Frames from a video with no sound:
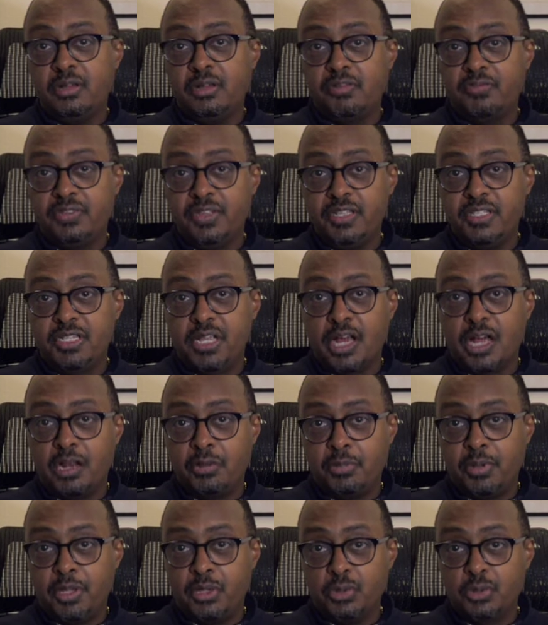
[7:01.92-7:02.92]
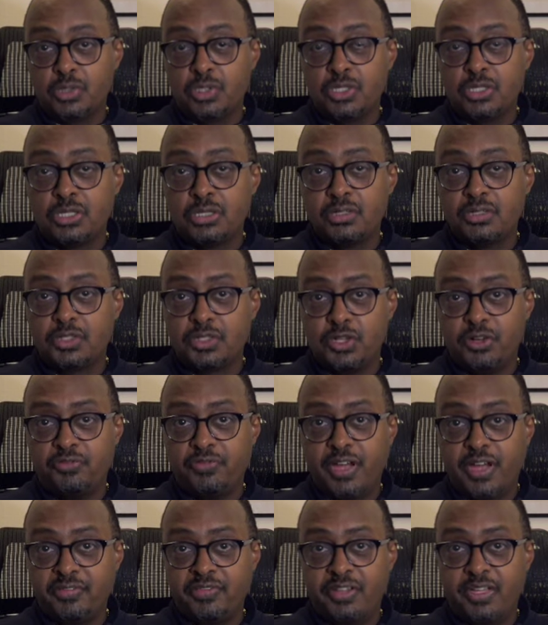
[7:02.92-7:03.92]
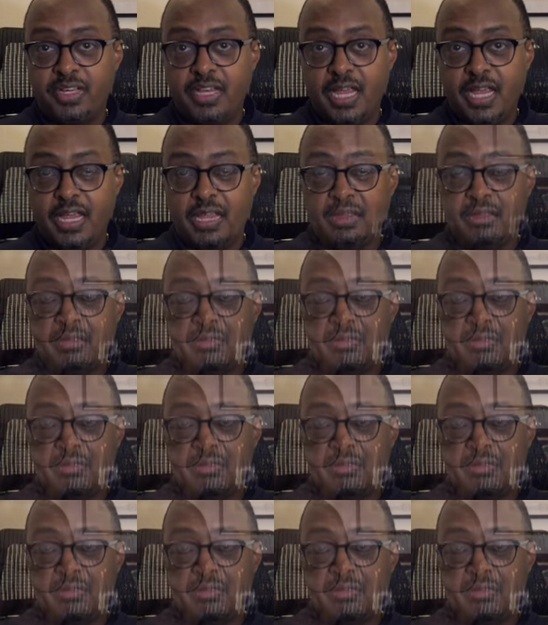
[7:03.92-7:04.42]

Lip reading: of these Arbenuch survive today.